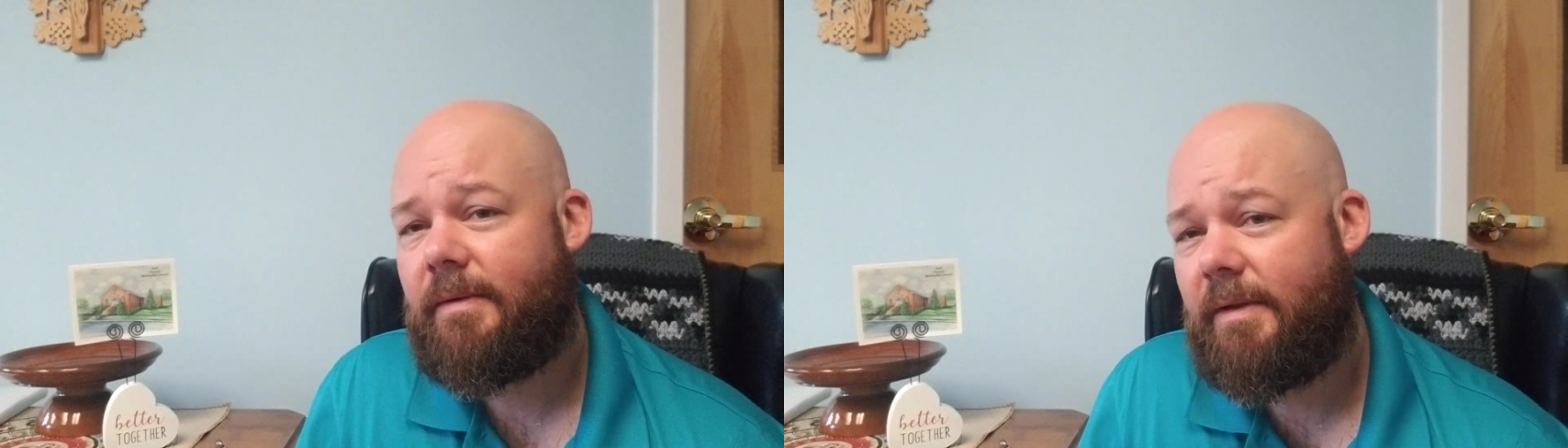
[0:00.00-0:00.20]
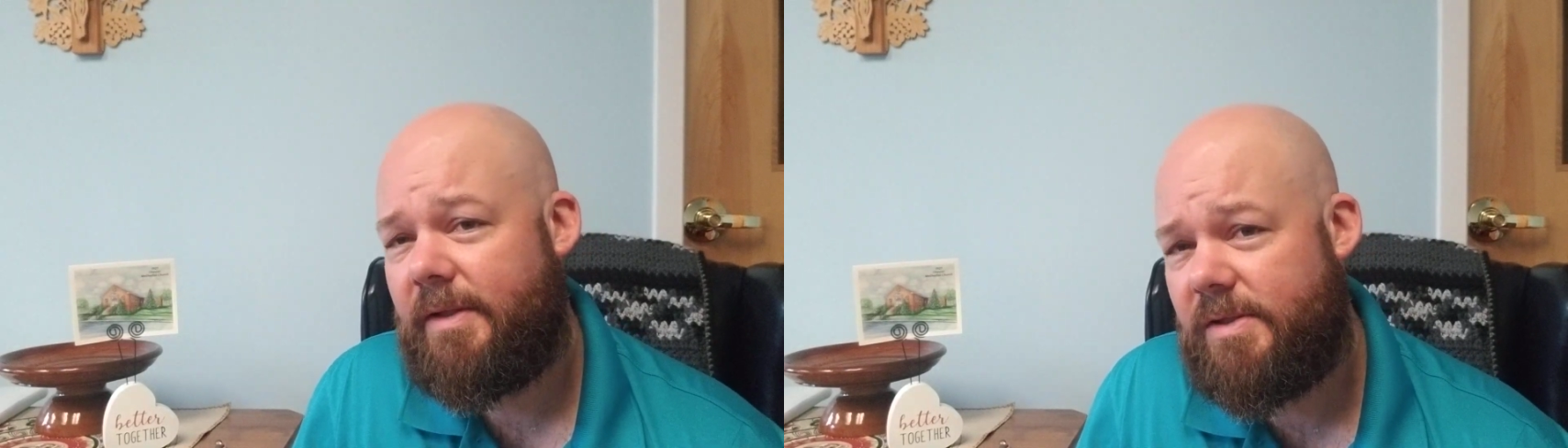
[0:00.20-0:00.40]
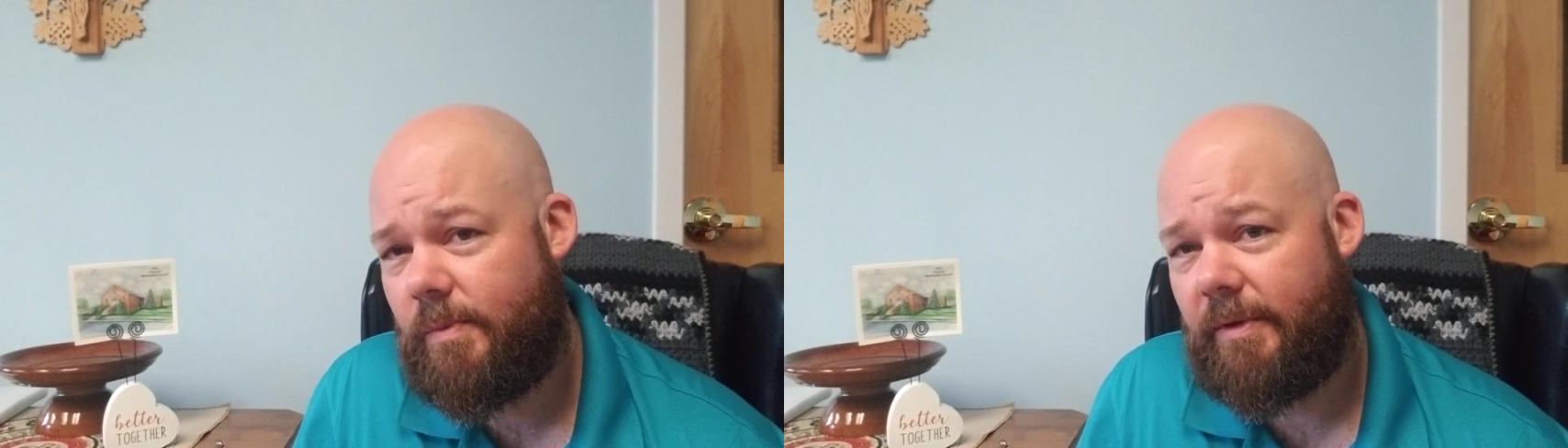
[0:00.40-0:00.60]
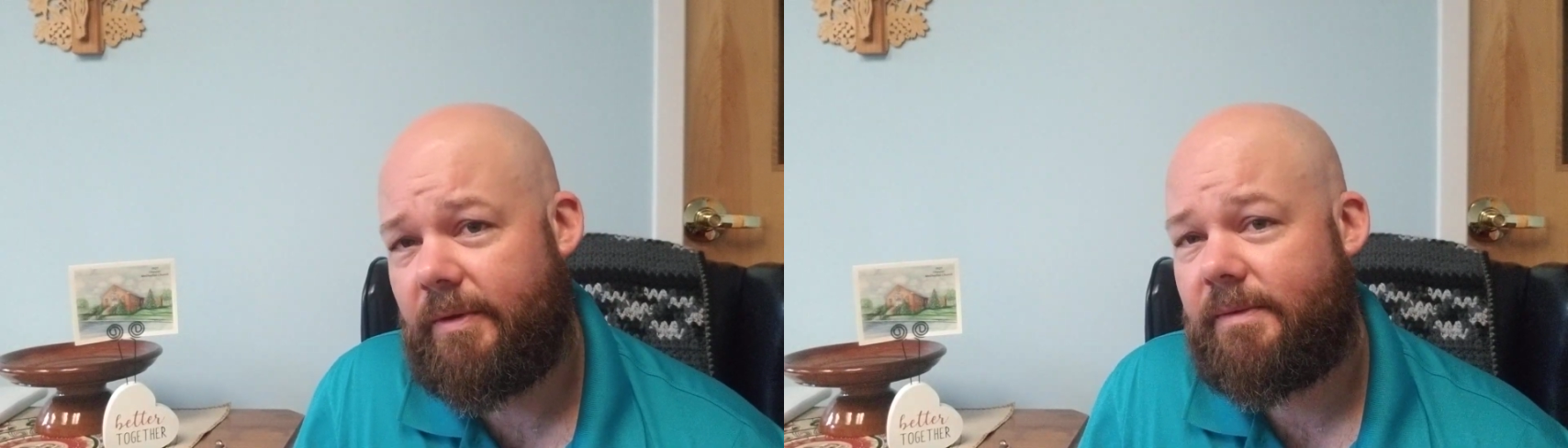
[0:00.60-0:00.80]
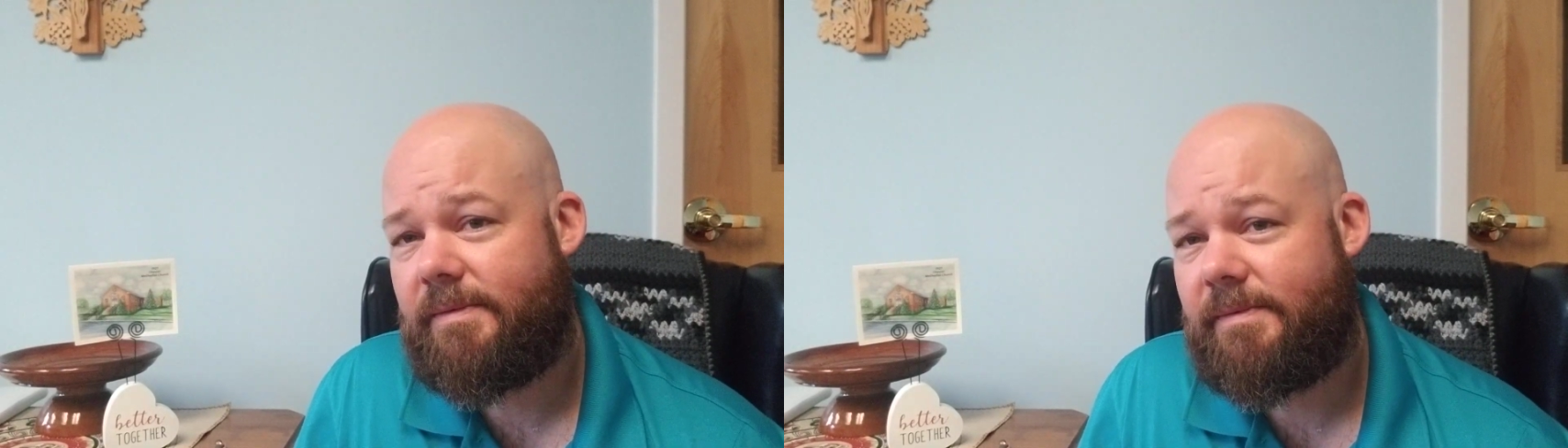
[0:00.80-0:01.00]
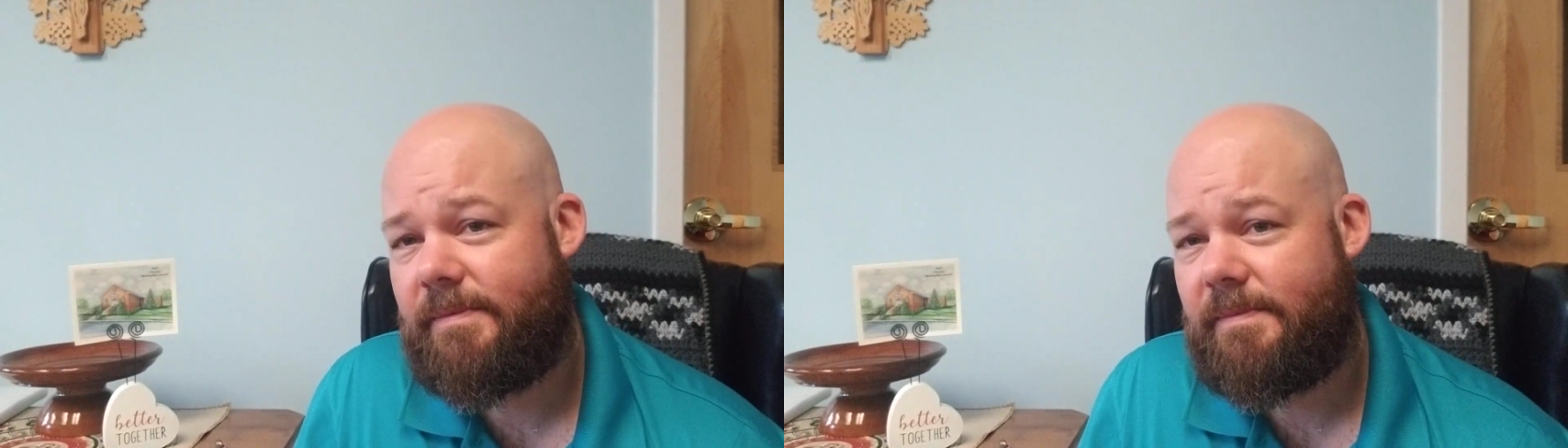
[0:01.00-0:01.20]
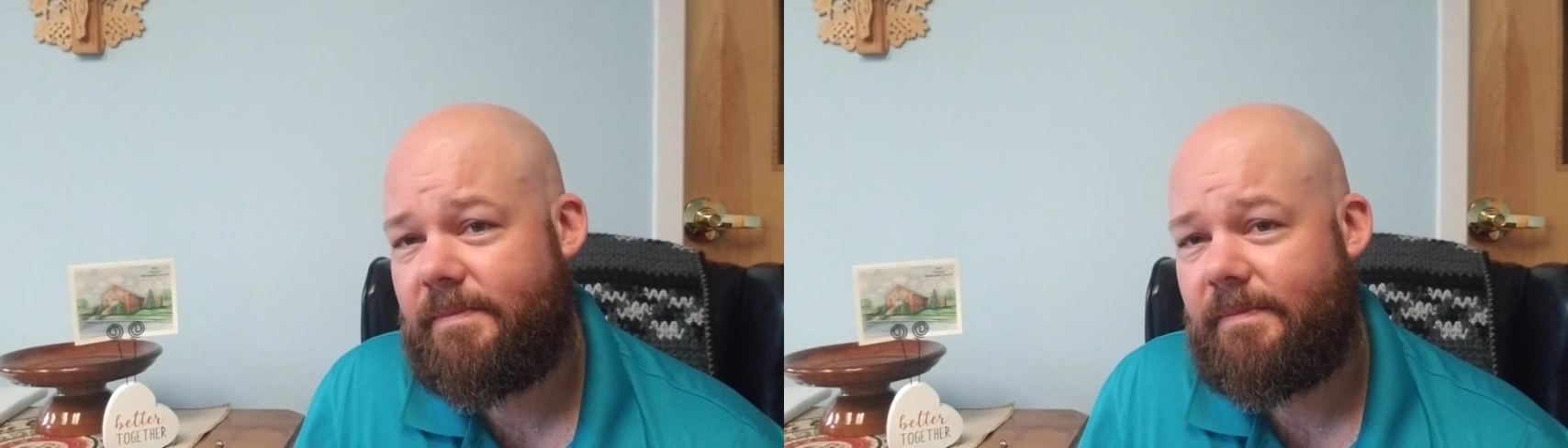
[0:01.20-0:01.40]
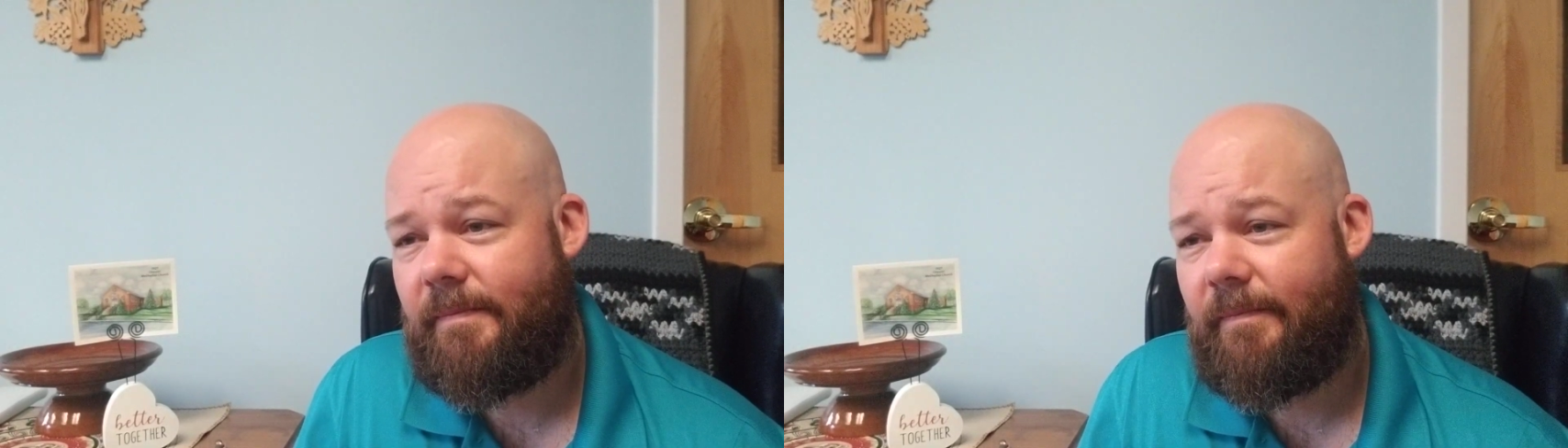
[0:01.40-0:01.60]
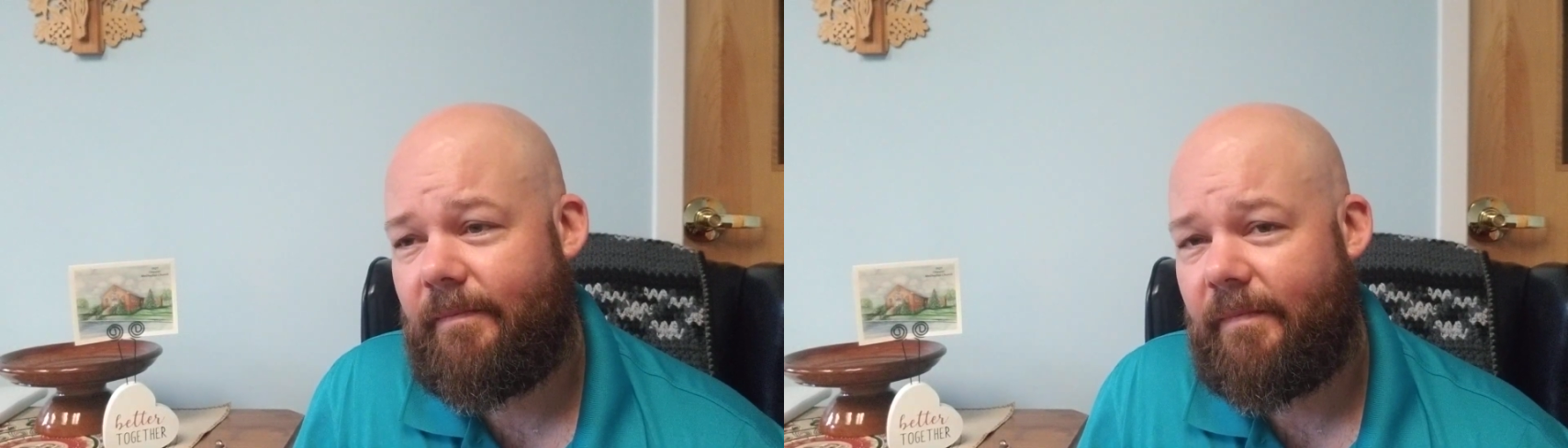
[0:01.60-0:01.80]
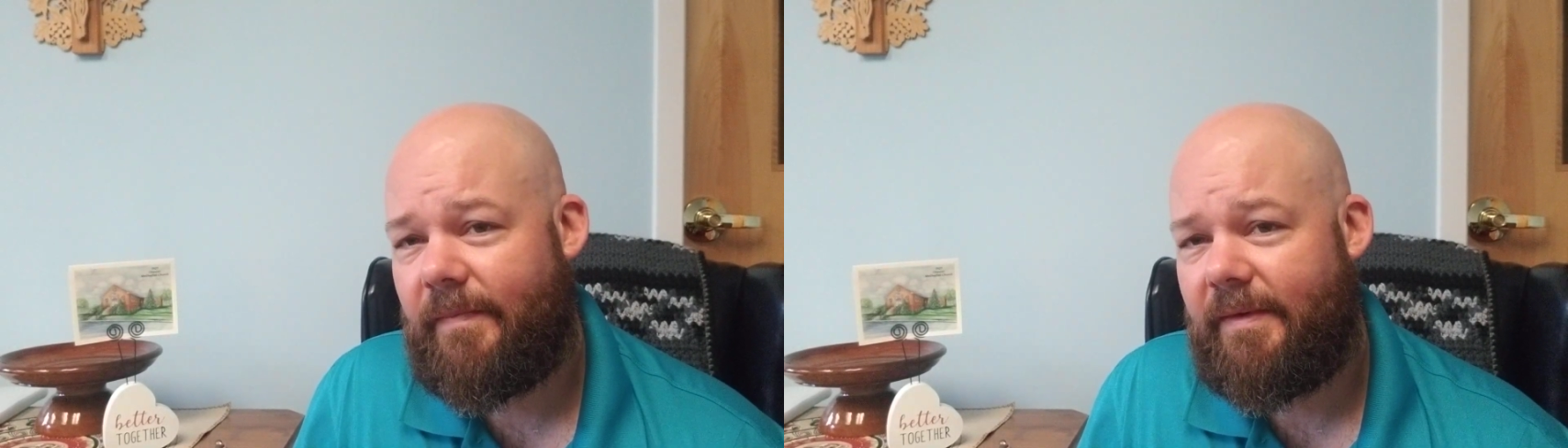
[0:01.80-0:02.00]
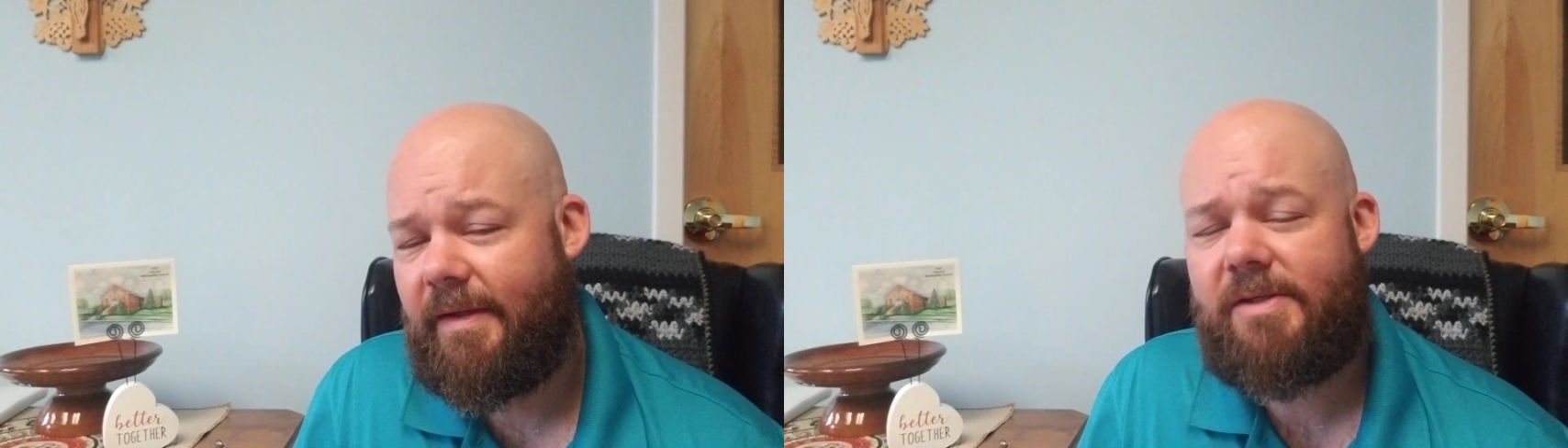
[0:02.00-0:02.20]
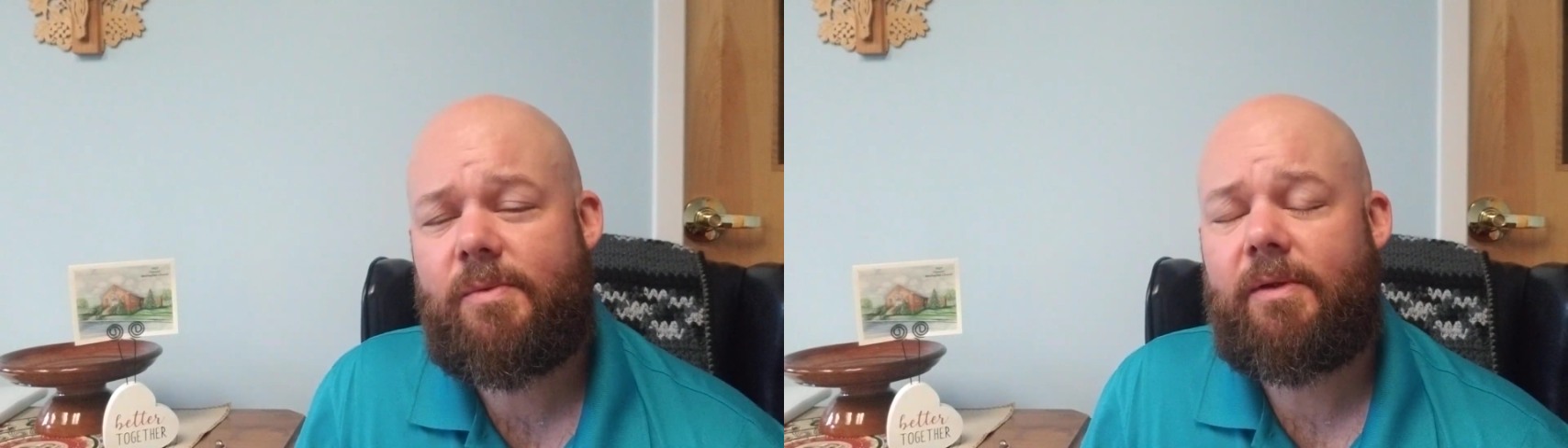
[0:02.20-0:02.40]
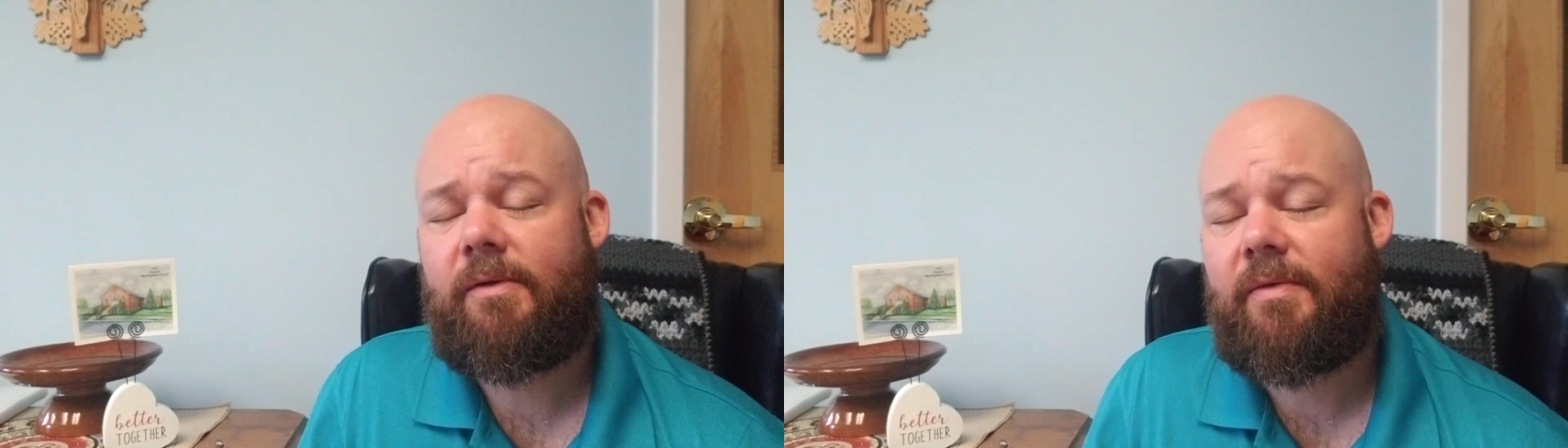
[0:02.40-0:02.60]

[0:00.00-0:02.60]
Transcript: Israel. Israel,